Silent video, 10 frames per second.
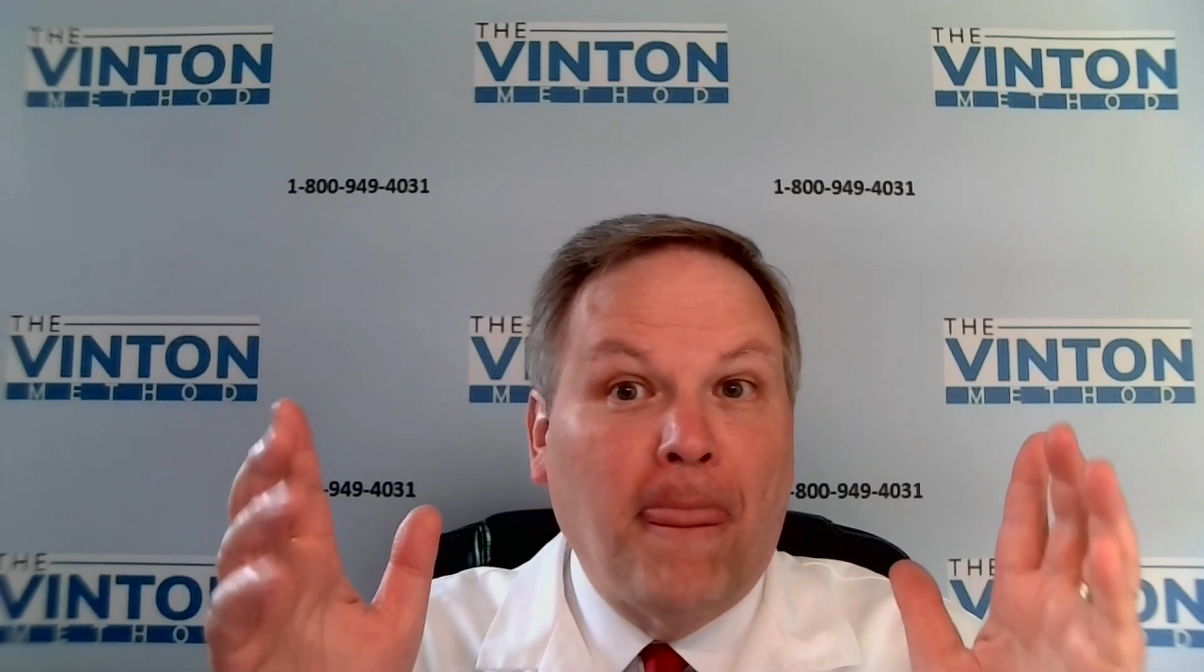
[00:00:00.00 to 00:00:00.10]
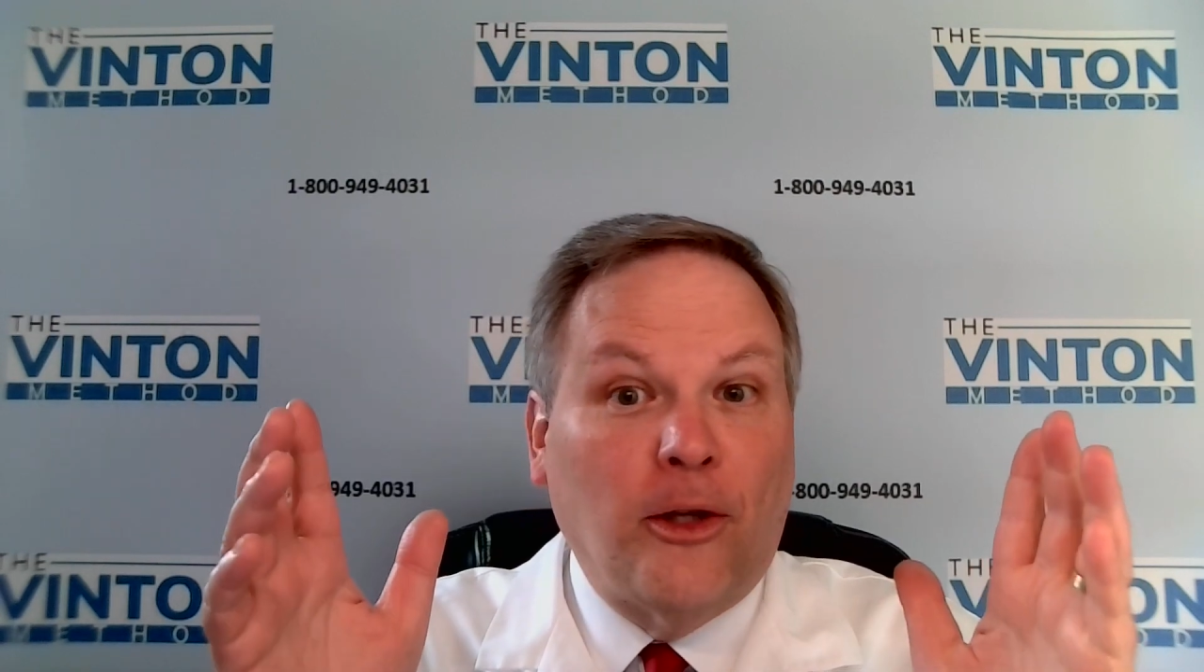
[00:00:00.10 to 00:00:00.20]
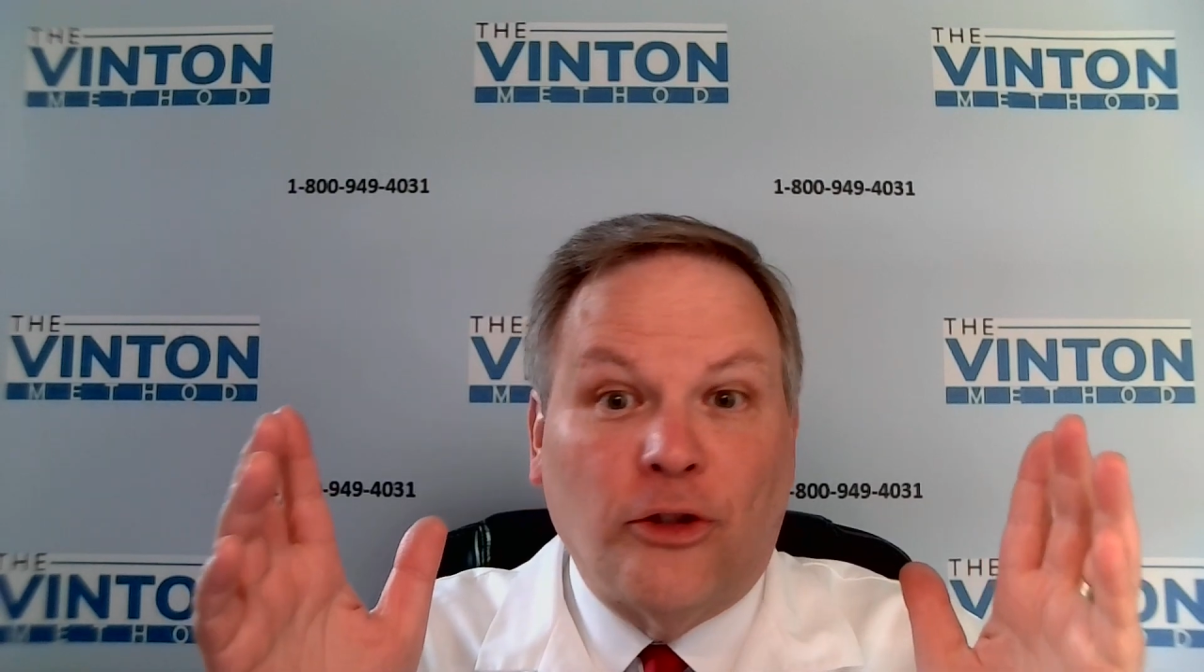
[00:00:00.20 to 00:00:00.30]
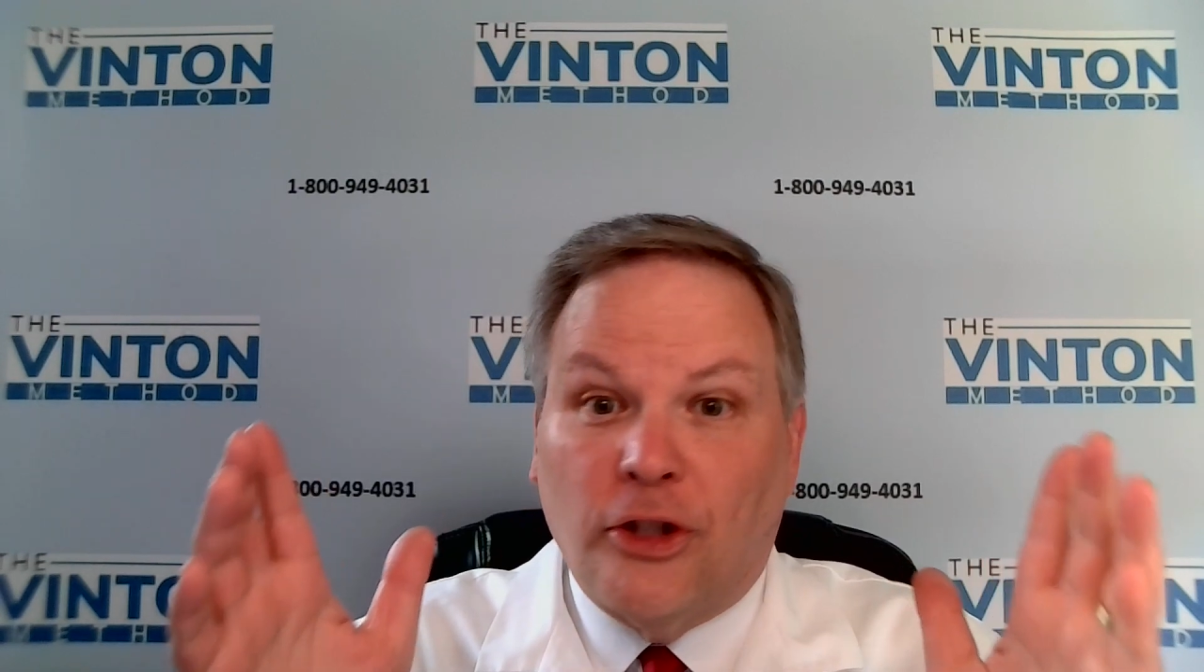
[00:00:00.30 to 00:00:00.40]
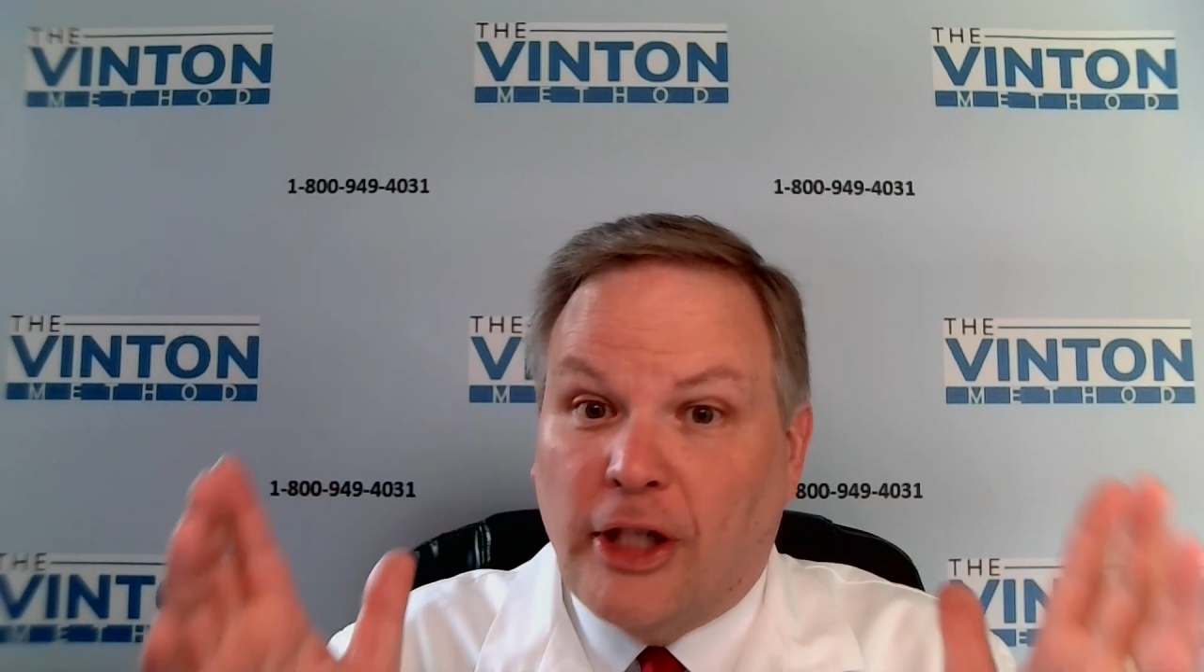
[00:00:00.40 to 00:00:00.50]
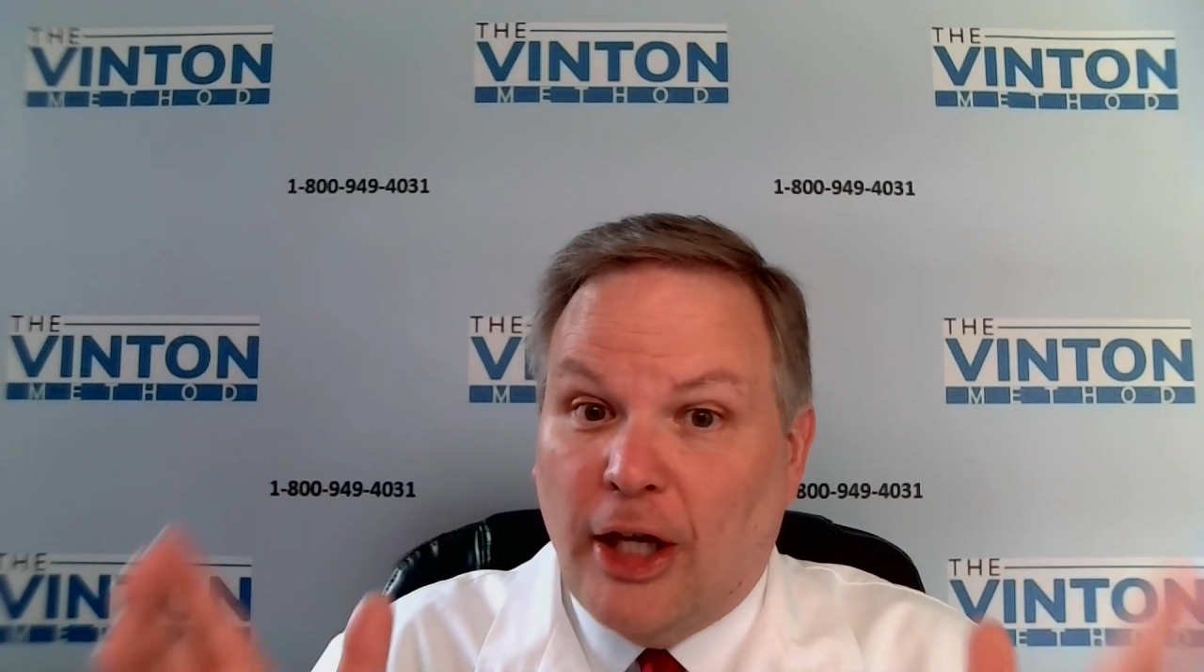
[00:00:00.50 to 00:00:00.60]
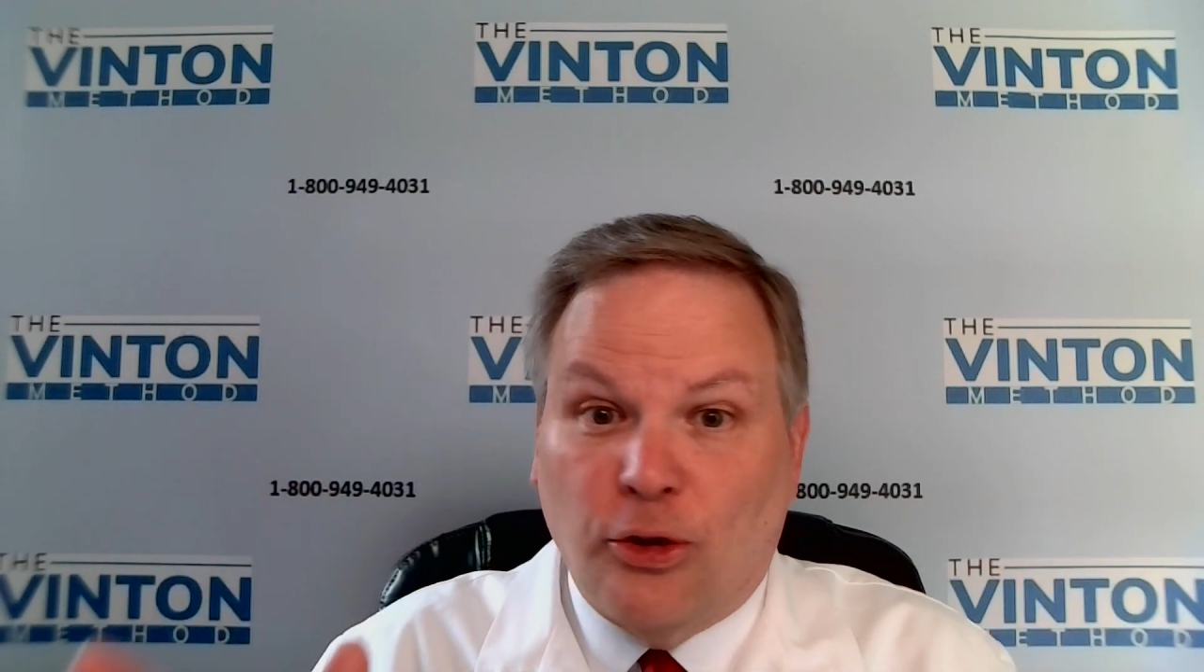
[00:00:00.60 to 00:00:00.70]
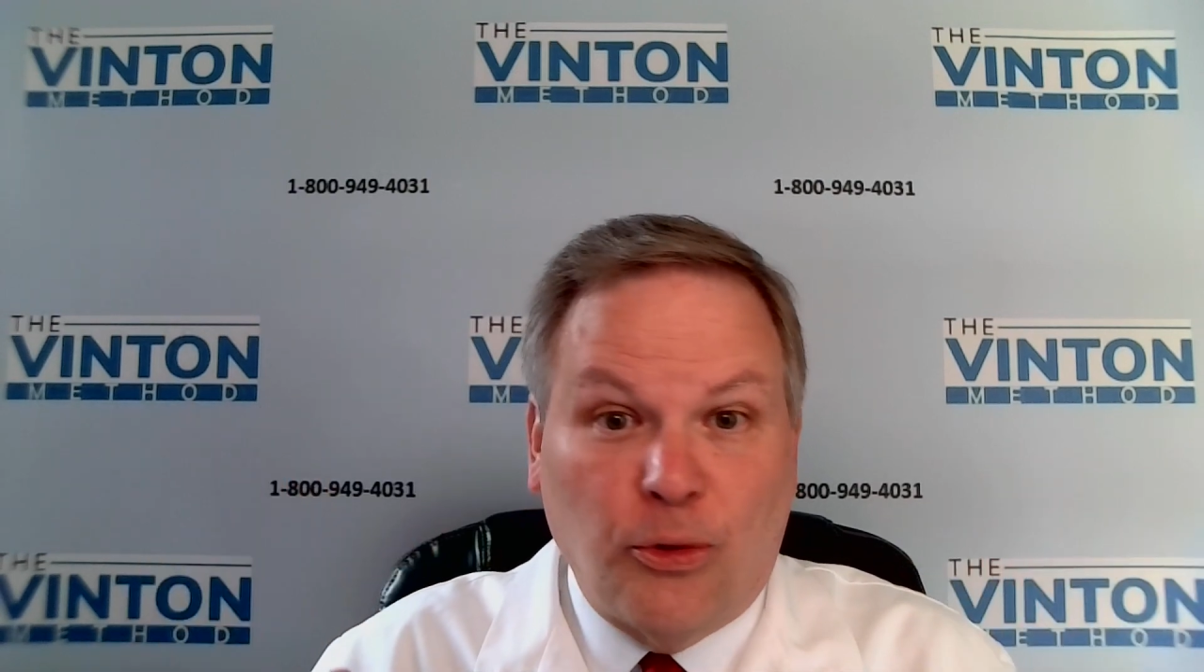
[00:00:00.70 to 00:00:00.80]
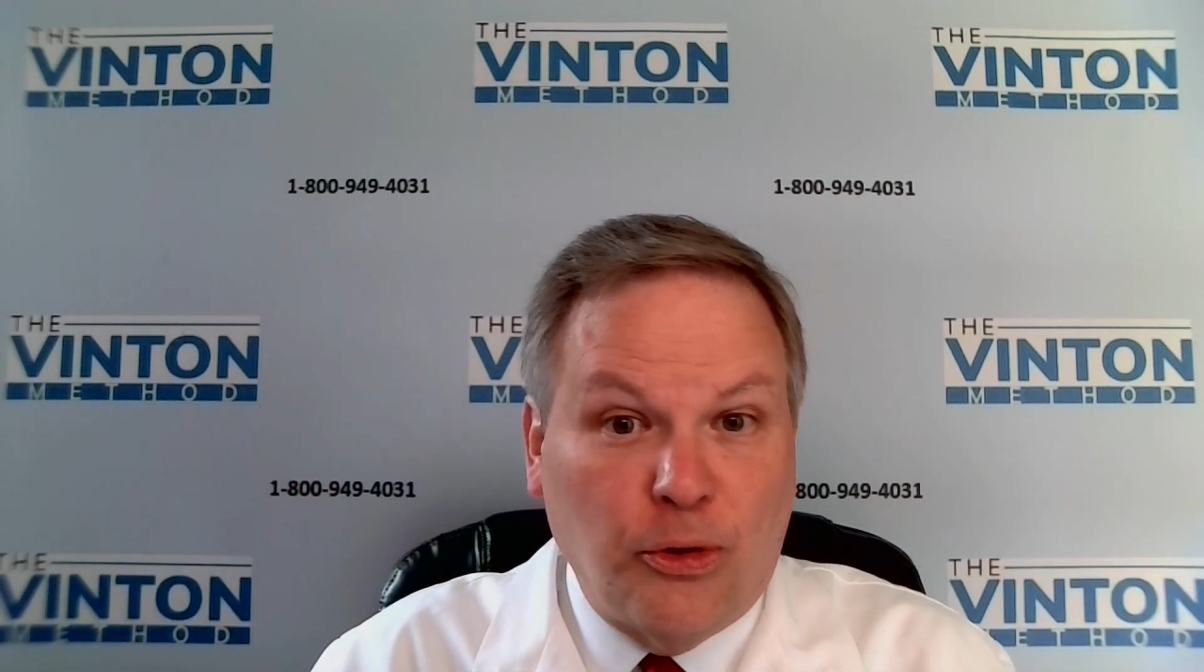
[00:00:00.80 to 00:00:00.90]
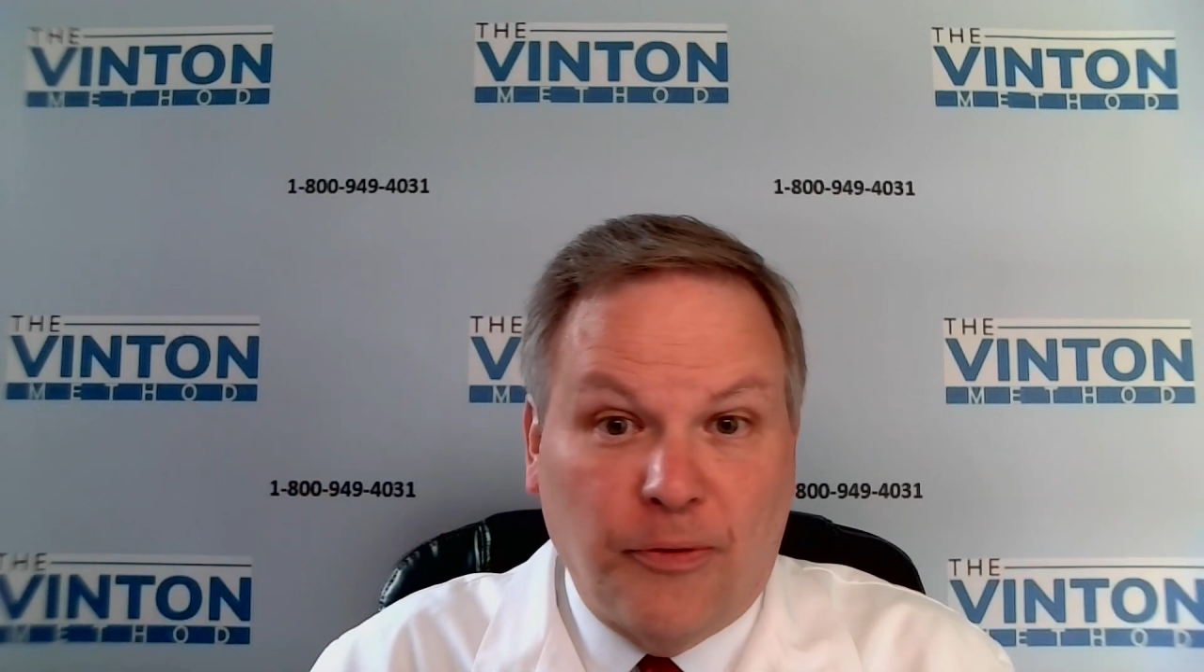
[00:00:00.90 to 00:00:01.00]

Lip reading: schedule your